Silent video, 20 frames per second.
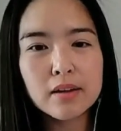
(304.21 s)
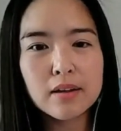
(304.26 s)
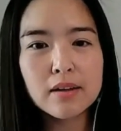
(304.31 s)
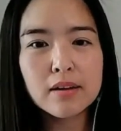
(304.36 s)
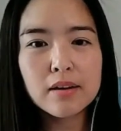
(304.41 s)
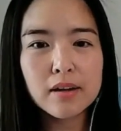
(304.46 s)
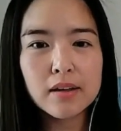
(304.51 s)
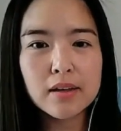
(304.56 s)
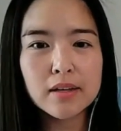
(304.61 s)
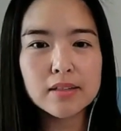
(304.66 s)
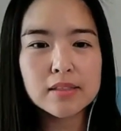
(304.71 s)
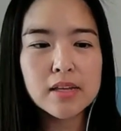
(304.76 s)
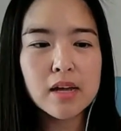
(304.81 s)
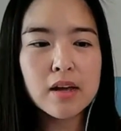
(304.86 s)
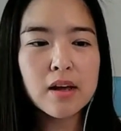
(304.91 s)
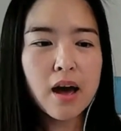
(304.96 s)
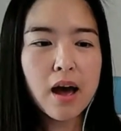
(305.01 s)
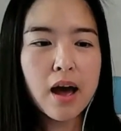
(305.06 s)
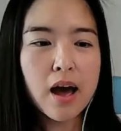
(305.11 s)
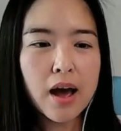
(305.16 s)
need is,
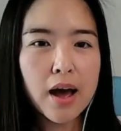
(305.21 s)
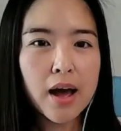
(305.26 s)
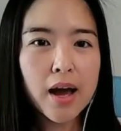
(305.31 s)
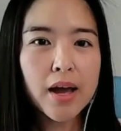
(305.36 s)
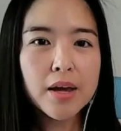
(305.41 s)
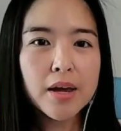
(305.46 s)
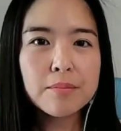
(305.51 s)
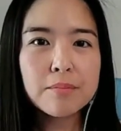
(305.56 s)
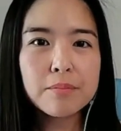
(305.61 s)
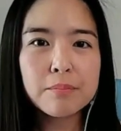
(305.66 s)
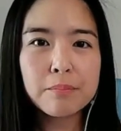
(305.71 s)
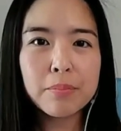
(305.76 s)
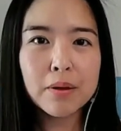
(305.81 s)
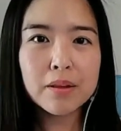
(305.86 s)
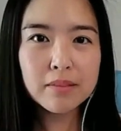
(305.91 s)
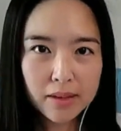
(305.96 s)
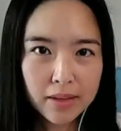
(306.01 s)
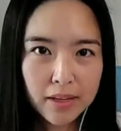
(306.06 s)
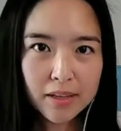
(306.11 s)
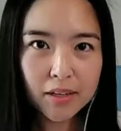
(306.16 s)
I
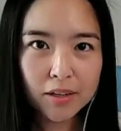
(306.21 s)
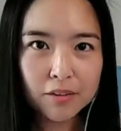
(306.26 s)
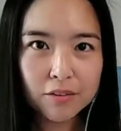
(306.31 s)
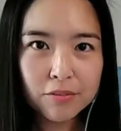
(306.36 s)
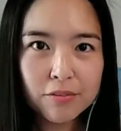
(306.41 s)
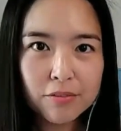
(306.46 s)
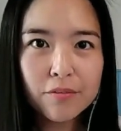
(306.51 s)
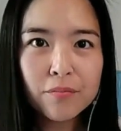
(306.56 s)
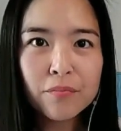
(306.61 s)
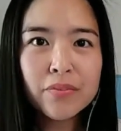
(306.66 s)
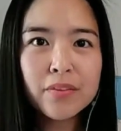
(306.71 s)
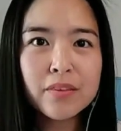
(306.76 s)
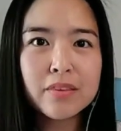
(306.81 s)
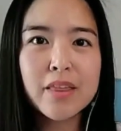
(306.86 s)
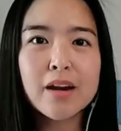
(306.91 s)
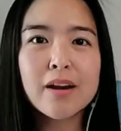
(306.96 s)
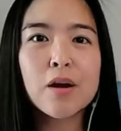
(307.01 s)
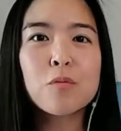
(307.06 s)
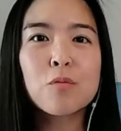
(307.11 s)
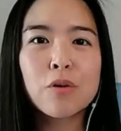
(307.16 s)
believe
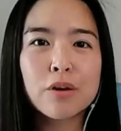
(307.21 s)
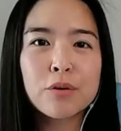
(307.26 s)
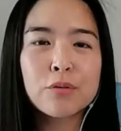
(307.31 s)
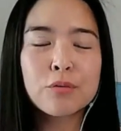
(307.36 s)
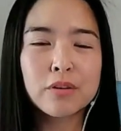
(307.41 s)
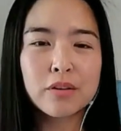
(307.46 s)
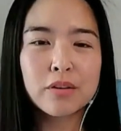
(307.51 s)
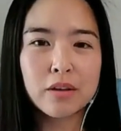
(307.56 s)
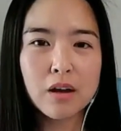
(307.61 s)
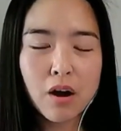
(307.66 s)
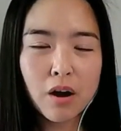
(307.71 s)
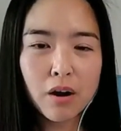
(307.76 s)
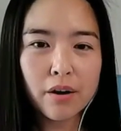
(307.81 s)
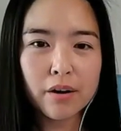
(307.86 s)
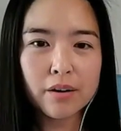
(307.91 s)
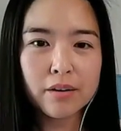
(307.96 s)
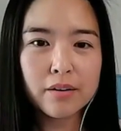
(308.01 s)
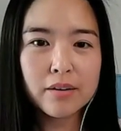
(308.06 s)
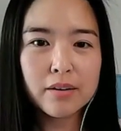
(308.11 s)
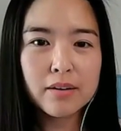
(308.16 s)
that I work really
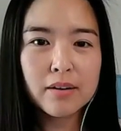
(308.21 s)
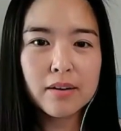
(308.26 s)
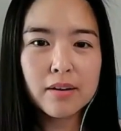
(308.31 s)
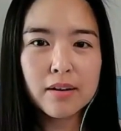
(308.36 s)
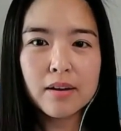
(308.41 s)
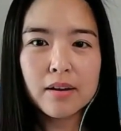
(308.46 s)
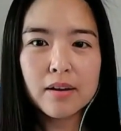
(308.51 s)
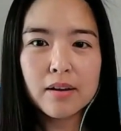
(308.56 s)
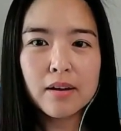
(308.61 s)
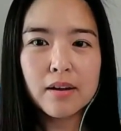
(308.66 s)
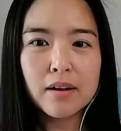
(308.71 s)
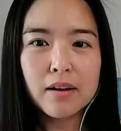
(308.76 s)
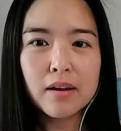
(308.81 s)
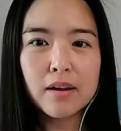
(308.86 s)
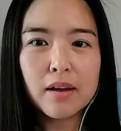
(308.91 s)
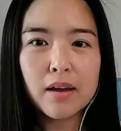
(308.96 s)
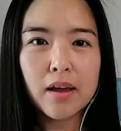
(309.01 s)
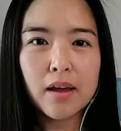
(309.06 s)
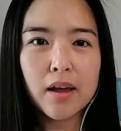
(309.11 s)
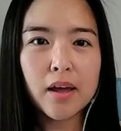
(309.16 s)
hard
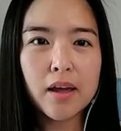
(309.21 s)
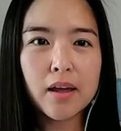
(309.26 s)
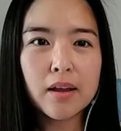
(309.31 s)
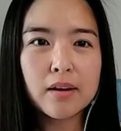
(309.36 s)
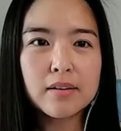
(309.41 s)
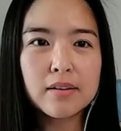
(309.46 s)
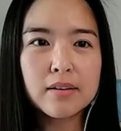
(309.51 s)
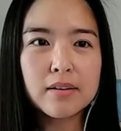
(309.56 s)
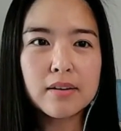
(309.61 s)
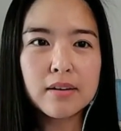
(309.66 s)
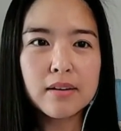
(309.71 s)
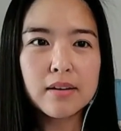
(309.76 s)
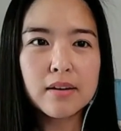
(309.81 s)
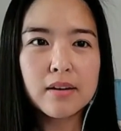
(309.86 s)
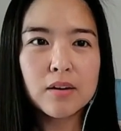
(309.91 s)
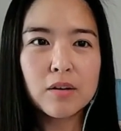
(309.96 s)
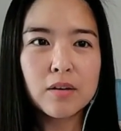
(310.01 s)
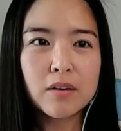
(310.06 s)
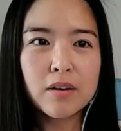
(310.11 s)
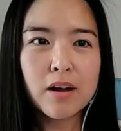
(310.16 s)
and
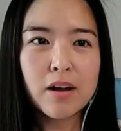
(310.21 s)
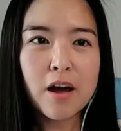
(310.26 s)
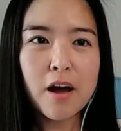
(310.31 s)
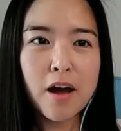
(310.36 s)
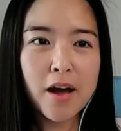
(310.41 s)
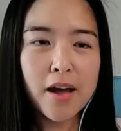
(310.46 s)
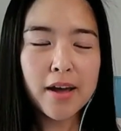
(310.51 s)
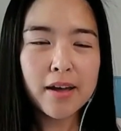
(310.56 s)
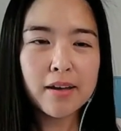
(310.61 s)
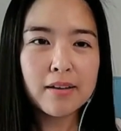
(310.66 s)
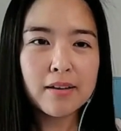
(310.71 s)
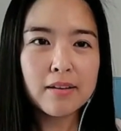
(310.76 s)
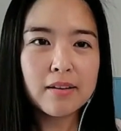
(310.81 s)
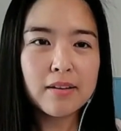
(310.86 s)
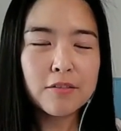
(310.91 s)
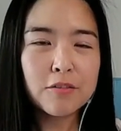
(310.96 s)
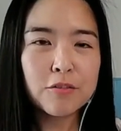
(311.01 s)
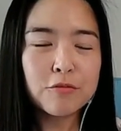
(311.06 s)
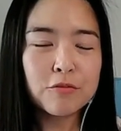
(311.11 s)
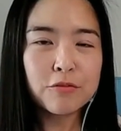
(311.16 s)
I
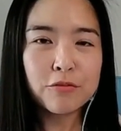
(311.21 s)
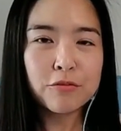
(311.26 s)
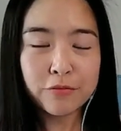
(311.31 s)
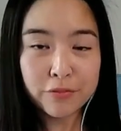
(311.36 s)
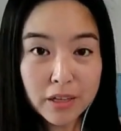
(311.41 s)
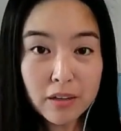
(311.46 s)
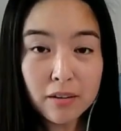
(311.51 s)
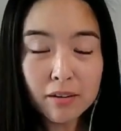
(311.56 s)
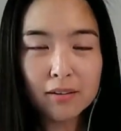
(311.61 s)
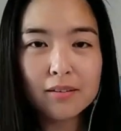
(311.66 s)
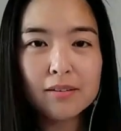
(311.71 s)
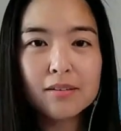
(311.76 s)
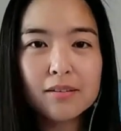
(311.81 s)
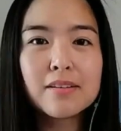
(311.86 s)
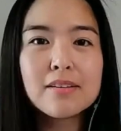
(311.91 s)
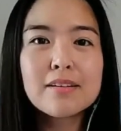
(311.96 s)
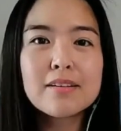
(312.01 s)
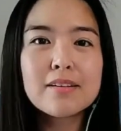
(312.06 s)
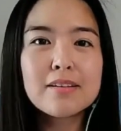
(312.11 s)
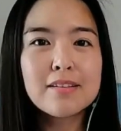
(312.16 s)
feel
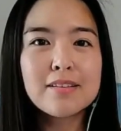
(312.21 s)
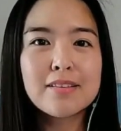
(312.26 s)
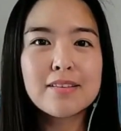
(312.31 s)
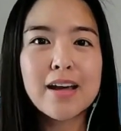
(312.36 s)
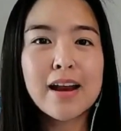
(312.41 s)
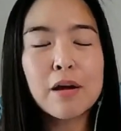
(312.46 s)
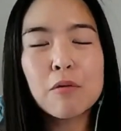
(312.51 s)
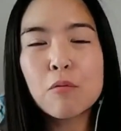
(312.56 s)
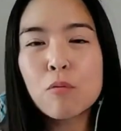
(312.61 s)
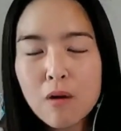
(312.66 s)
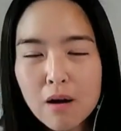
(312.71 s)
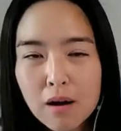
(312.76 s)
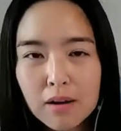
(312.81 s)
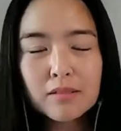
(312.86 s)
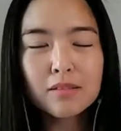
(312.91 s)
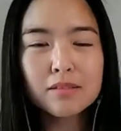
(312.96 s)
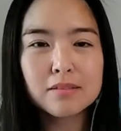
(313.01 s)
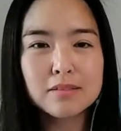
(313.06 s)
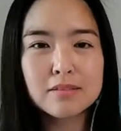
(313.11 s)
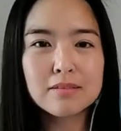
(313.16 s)
that I
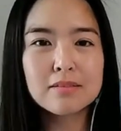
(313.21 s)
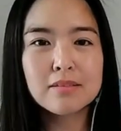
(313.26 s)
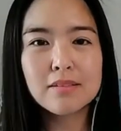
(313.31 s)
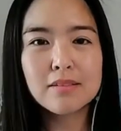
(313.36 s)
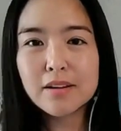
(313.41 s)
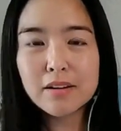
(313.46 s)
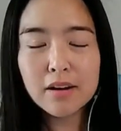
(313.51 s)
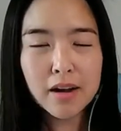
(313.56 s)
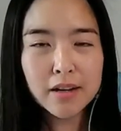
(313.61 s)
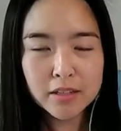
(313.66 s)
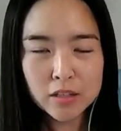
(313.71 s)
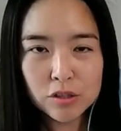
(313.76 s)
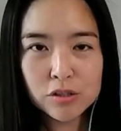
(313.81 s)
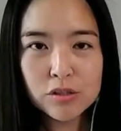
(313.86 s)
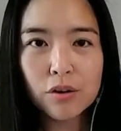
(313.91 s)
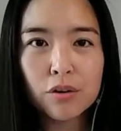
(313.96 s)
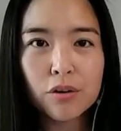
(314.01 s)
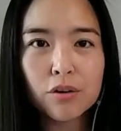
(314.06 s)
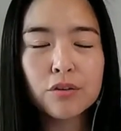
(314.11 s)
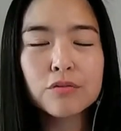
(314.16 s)
want and I
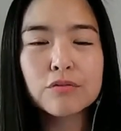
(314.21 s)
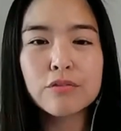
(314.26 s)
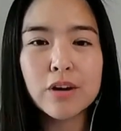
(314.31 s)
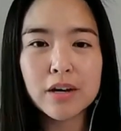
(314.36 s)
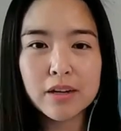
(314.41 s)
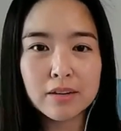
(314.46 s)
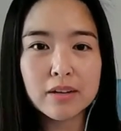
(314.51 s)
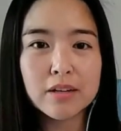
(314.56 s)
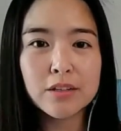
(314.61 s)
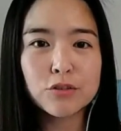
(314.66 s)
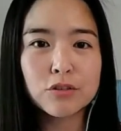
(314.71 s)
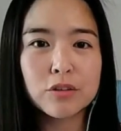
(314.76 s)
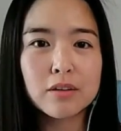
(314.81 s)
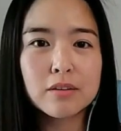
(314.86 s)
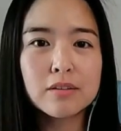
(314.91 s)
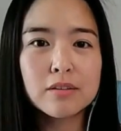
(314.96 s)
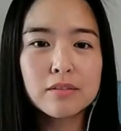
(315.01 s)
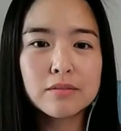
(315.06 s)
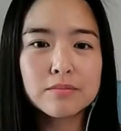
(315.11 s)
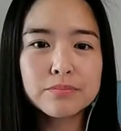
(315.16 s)
deserve
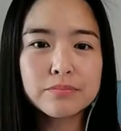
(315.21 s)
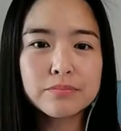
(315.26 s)
recognition.